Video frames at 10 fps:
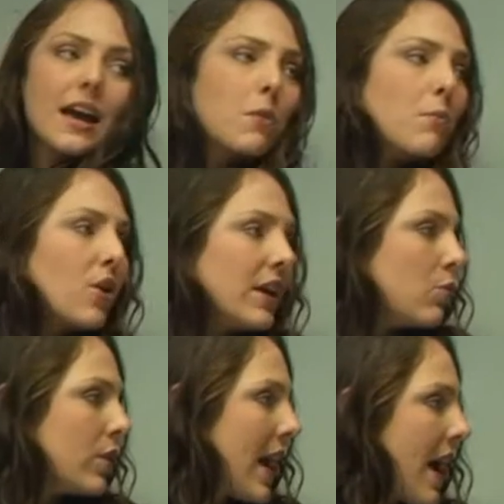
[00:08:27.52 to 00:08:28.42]
our body
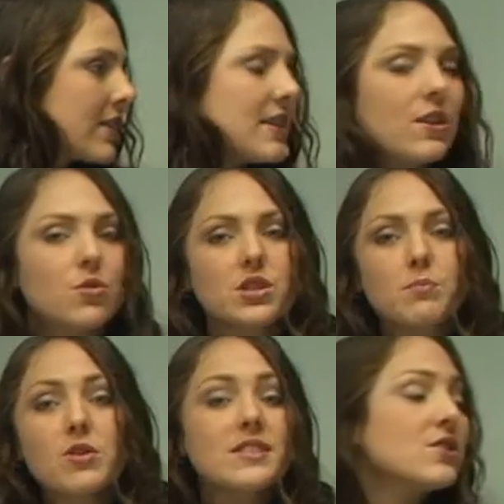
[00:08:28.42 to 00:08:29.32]
react, and the
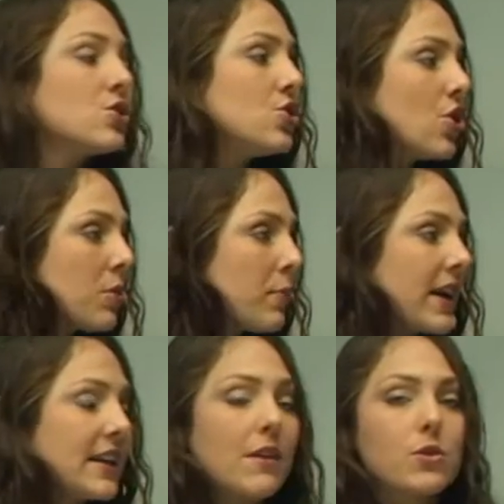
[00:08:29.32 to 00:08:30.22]
response is to jerk back
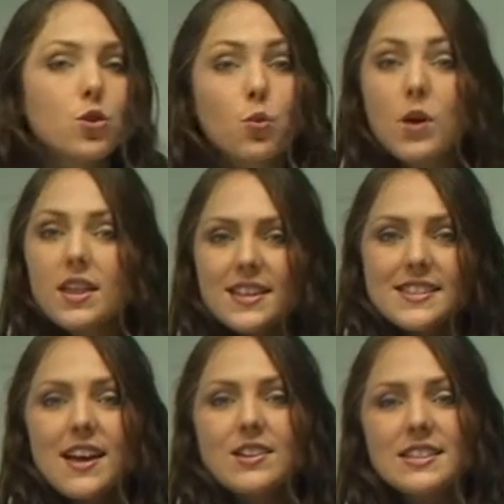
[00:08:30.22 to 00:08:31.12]
and have a look where that
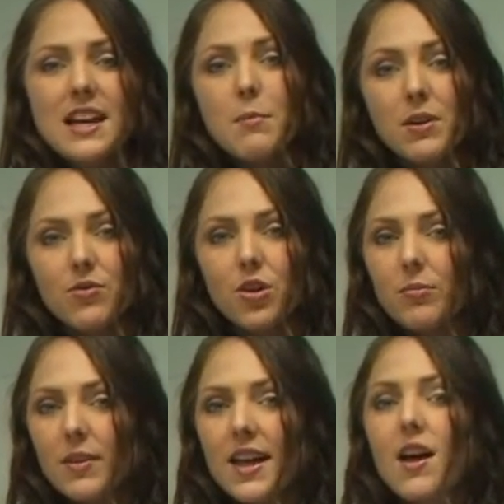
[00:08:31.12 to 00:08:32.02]
sound is coming
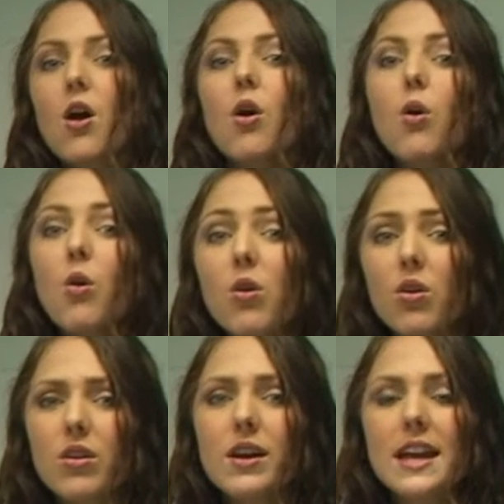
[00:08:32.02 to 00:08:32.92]
from.
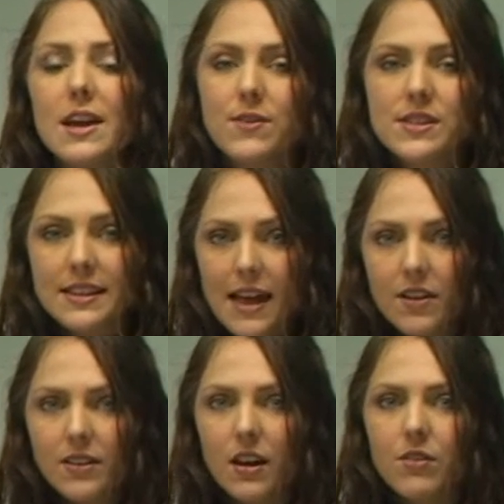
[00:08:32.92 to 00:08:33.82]
Or if it's loud
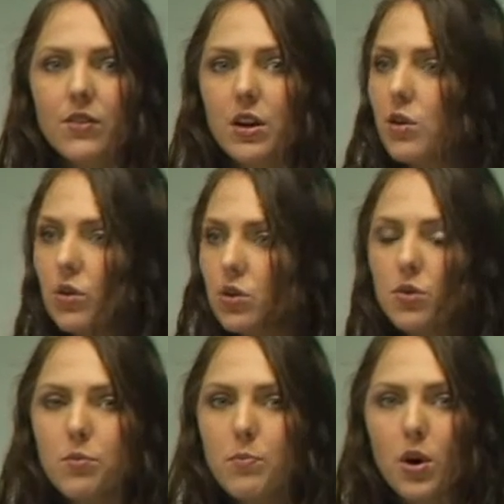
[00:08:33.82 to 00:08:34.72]
enough,
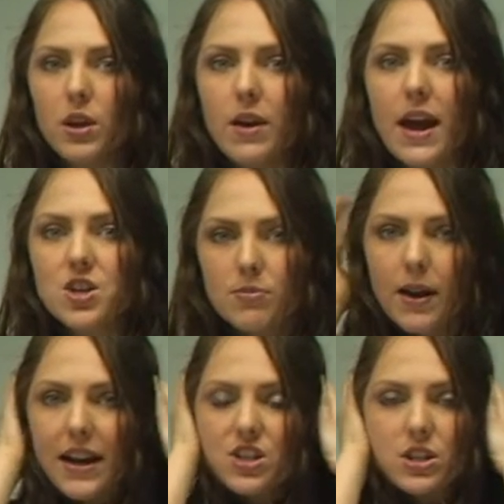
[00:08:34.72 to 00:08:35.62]
your body reaction might
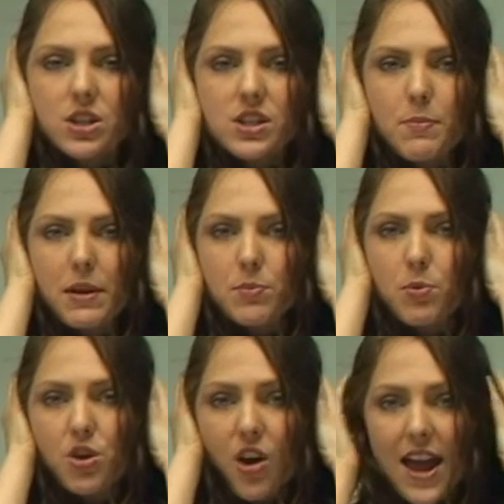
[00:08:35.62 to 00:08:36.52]
actually just be to
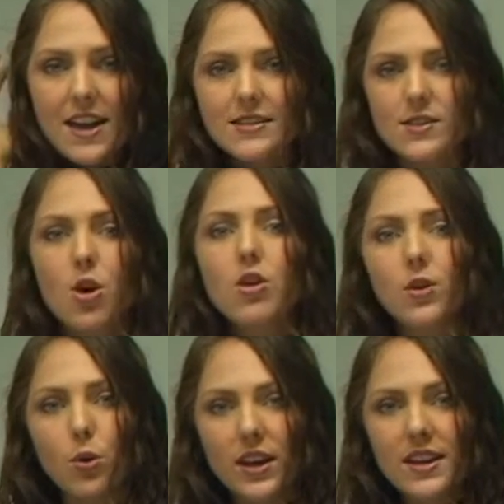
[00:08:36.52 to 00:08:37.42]
put your hands over
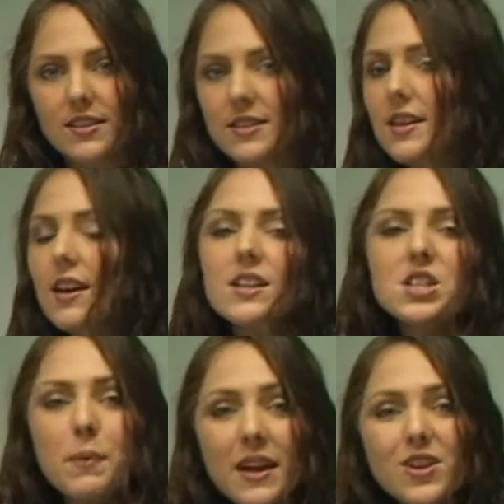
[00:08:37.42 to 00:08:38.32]
your ears,
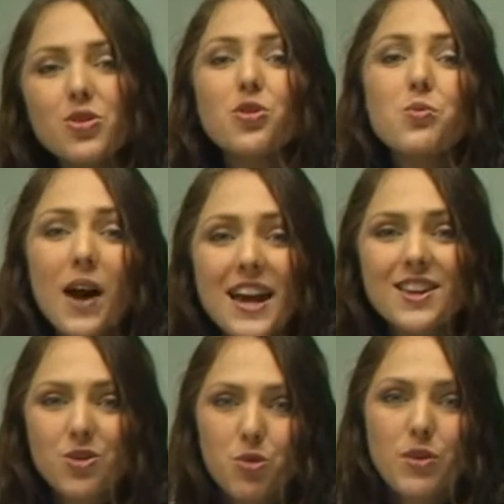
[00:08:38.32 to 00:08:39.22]
depending on the way
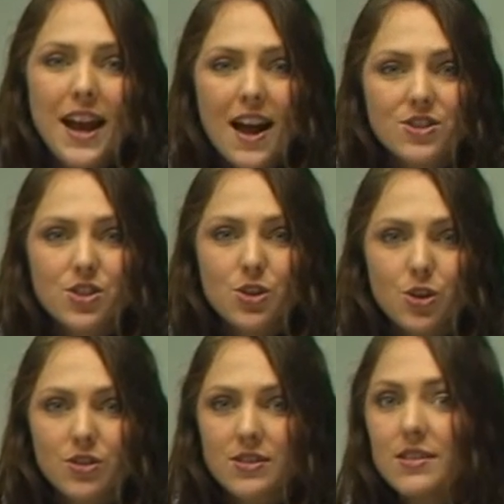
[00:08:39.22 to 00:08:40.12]
that you react to
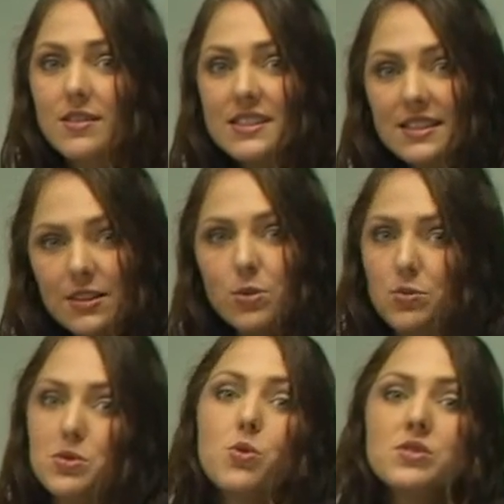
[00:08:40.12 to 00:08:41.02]
certain signals or